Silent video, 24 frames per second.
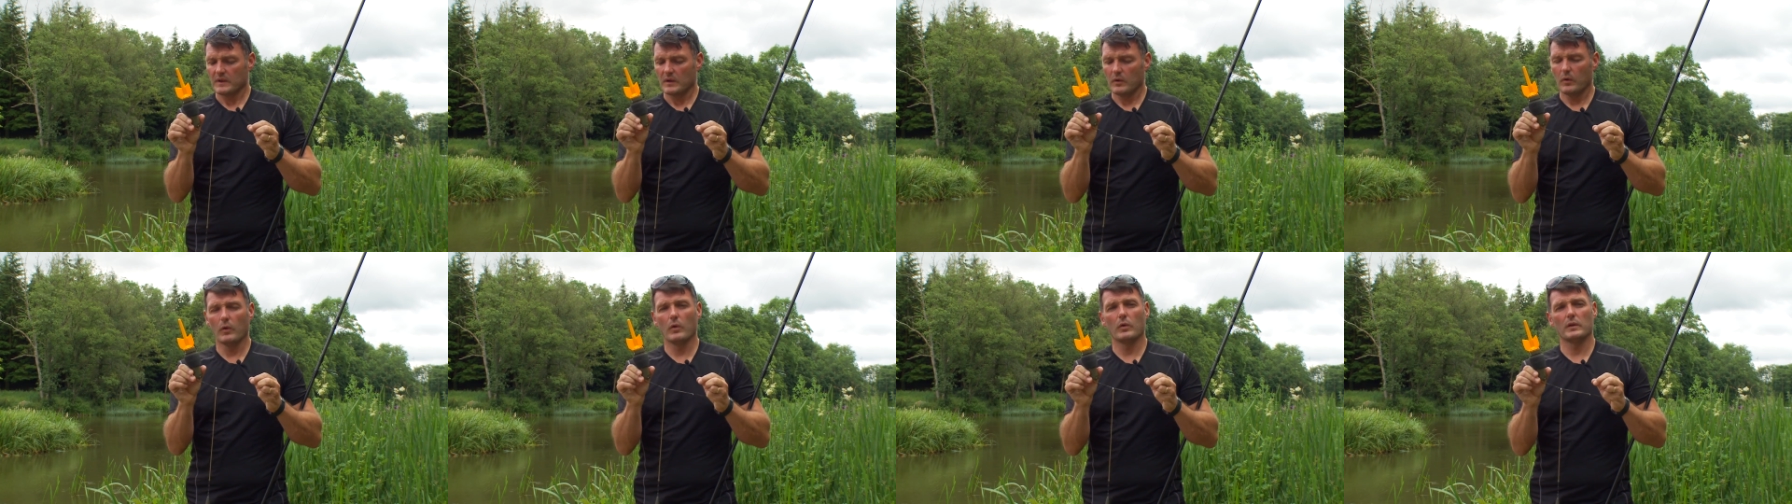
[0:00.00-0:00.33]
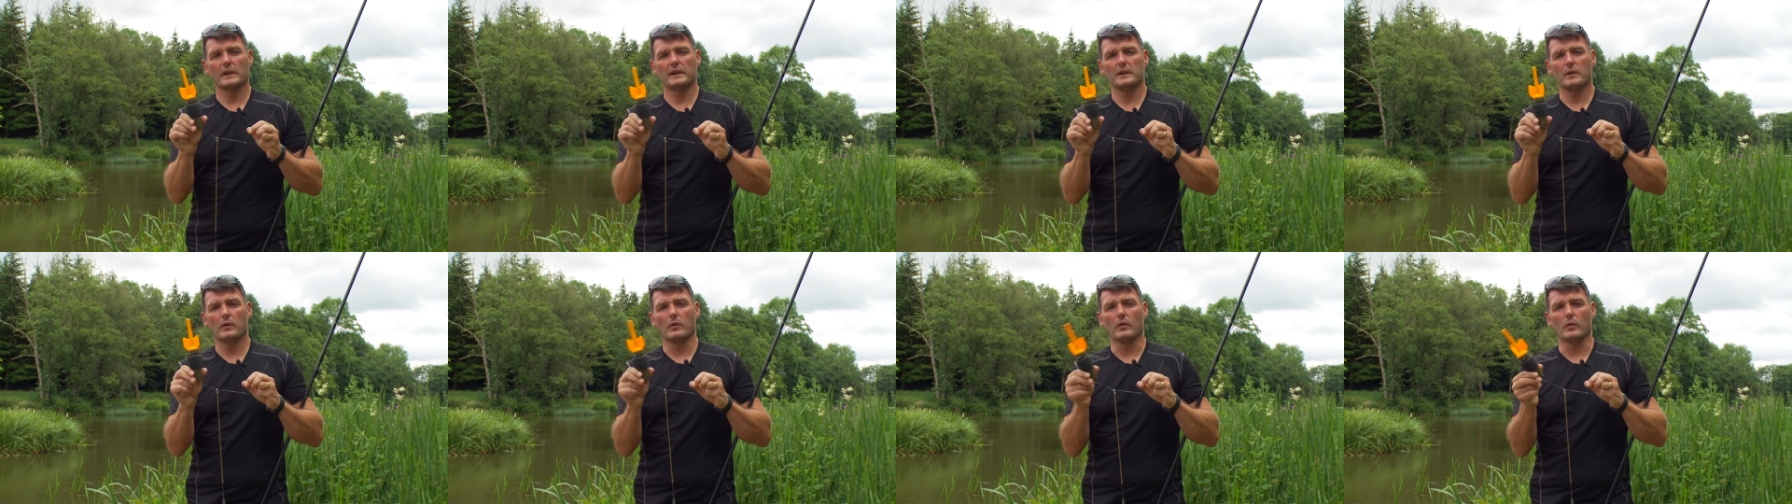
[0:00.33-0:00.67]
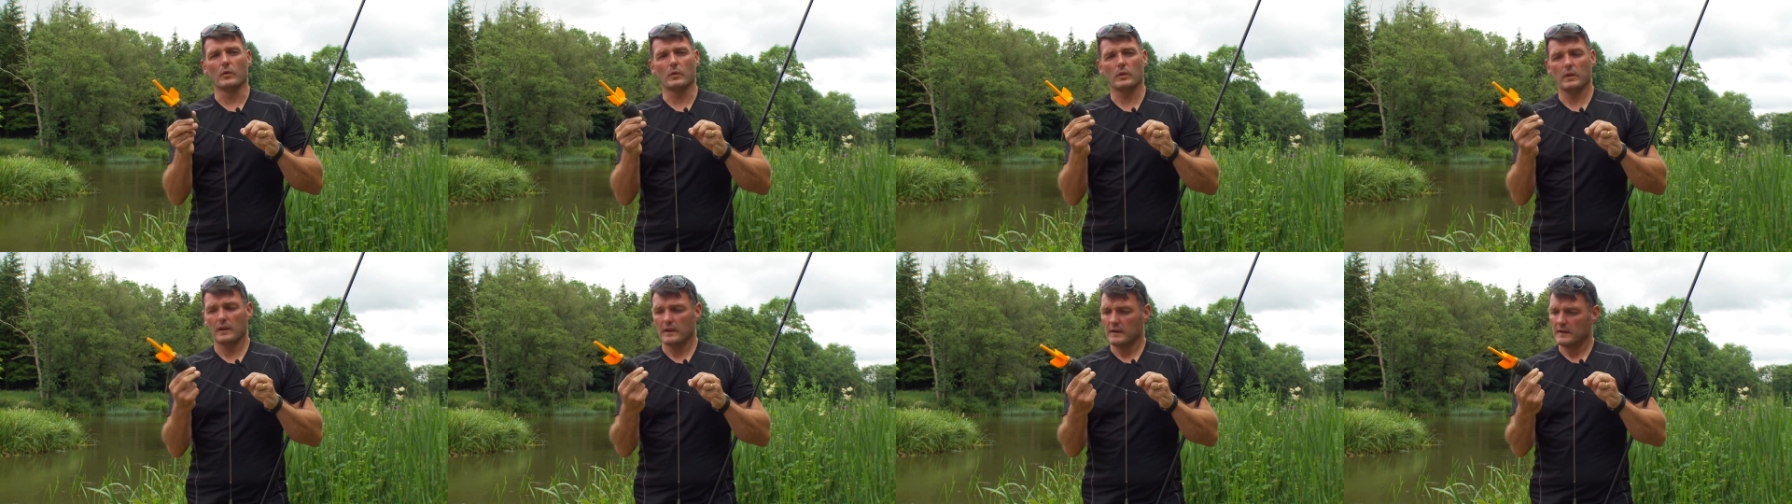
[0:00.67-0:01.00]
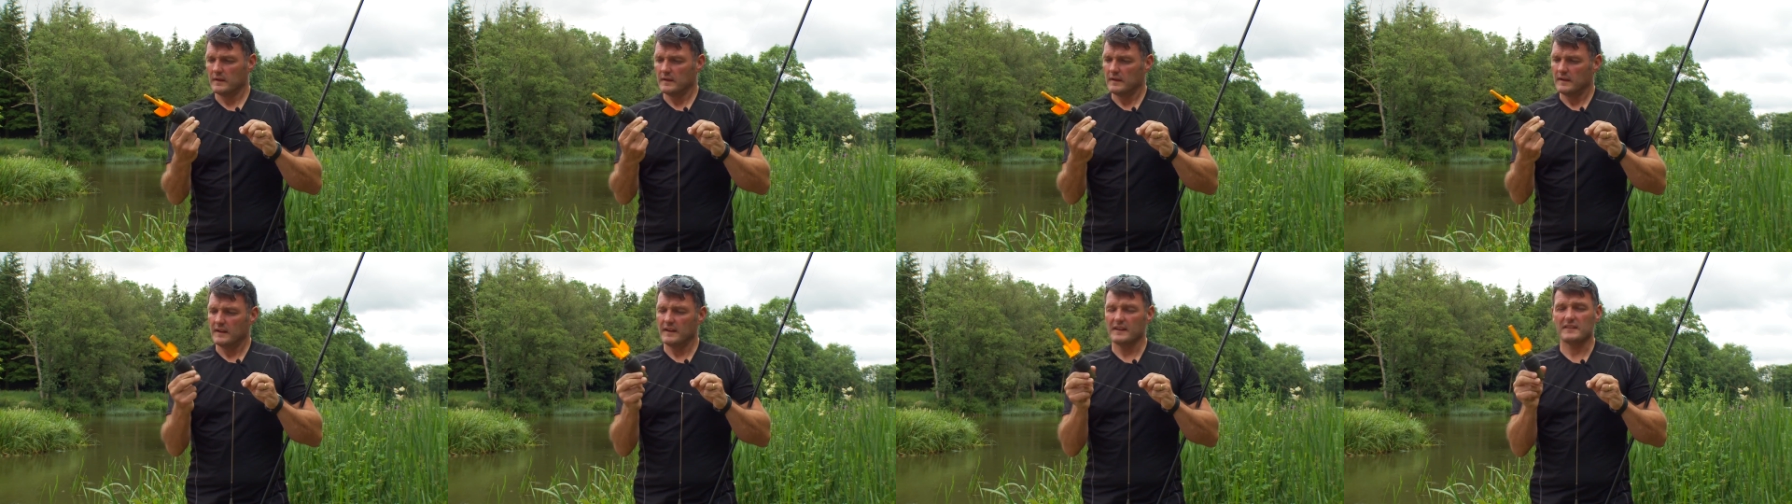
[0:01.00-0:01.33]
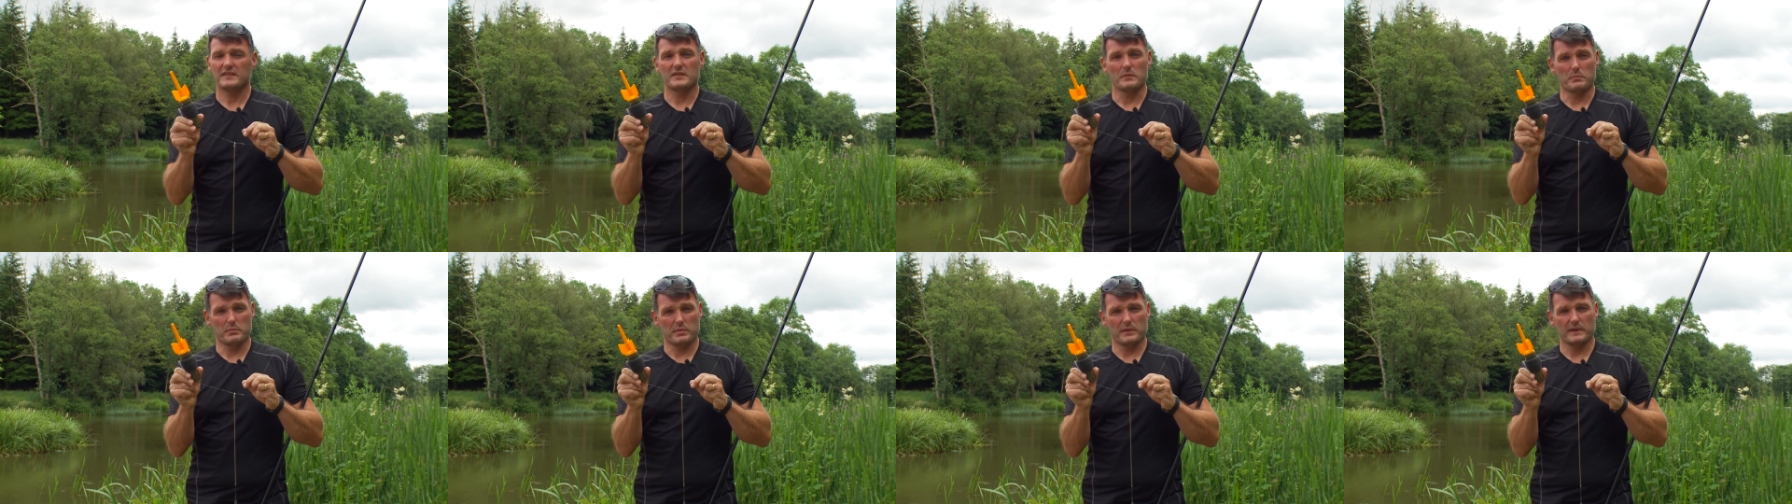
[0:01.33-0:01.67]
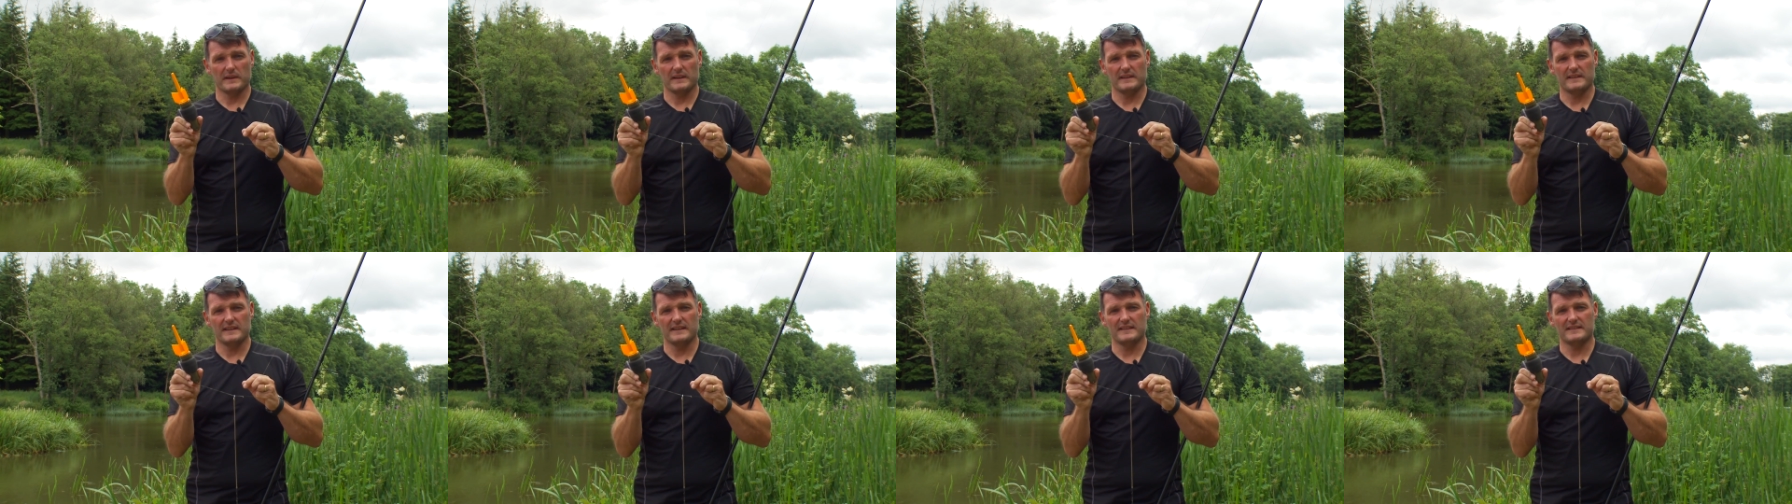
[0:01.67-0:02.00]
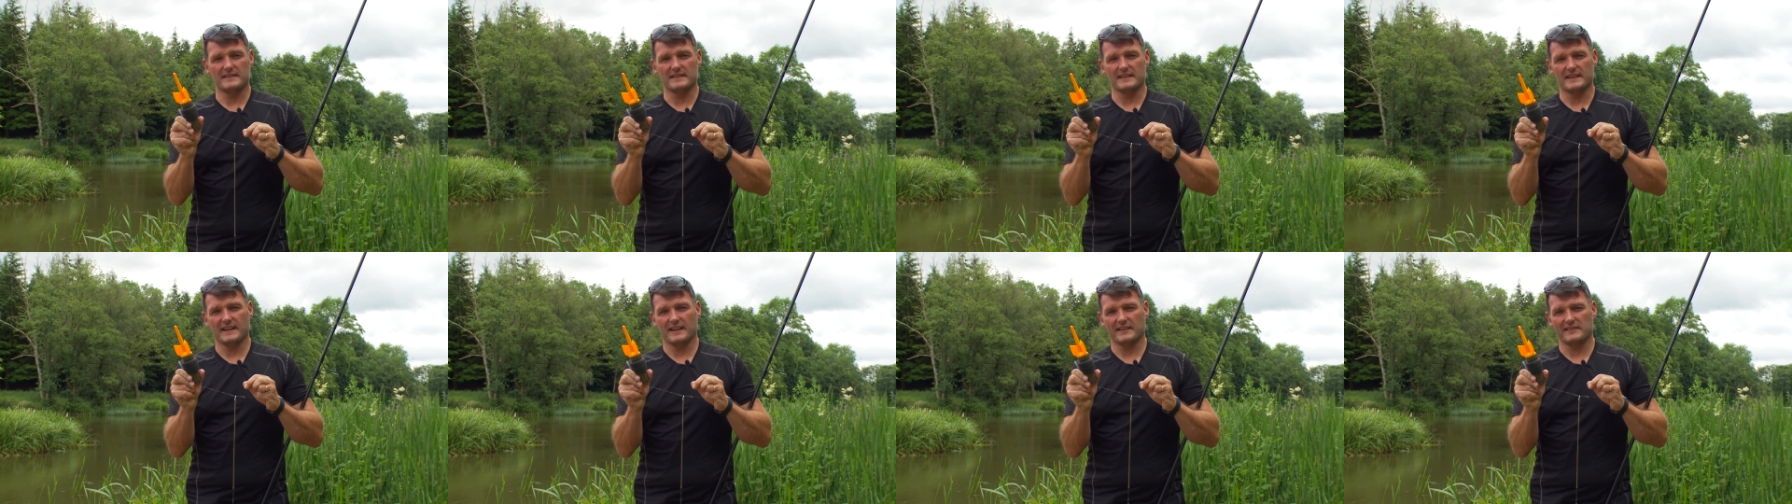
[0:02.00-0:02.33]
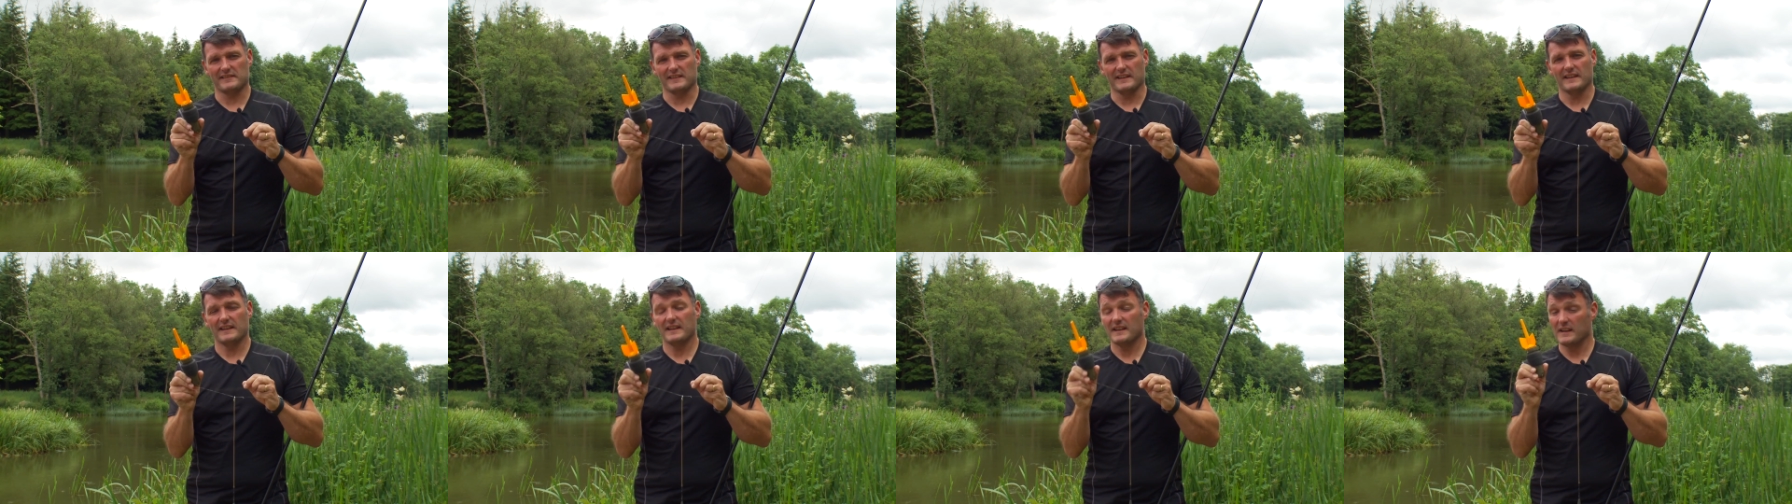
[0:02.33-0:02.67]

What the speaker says: all in all, it's a pretty decent gadget.